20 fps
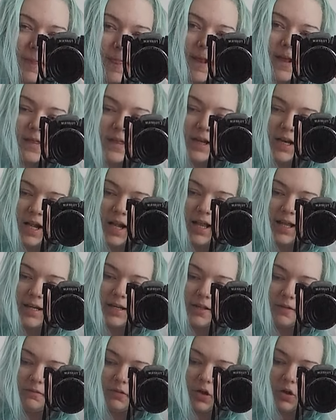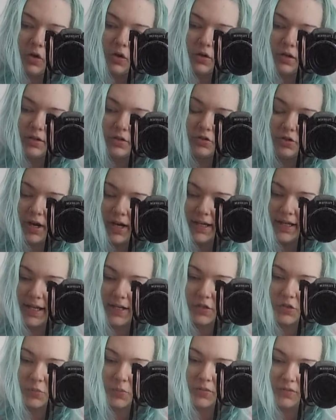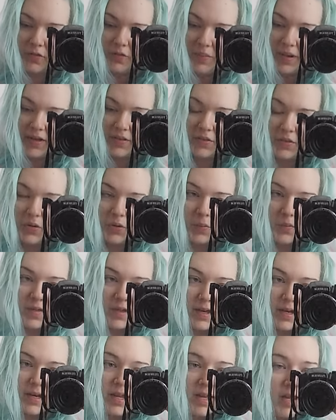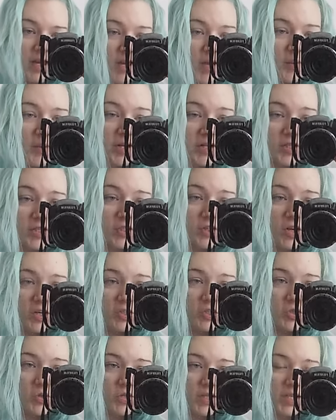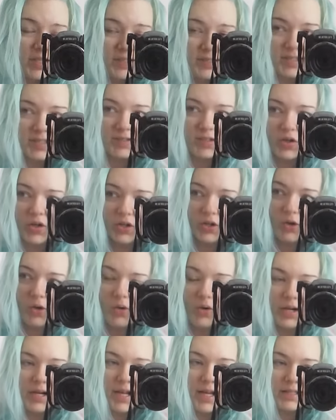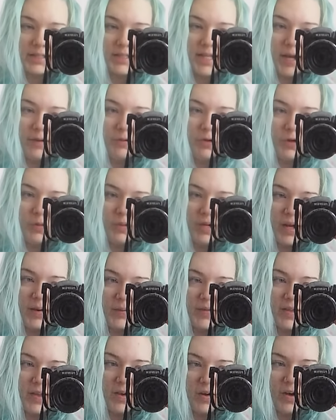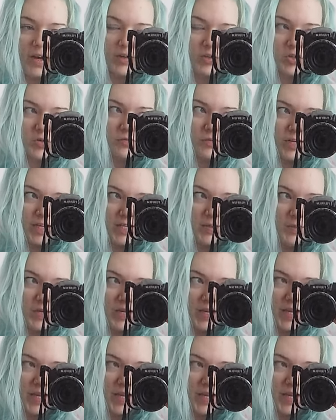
Then I'll edit the vlog, try and get it done before Matthew comes in. But I just thought I'd show you because I started organising that room and I was like, oh, I should really be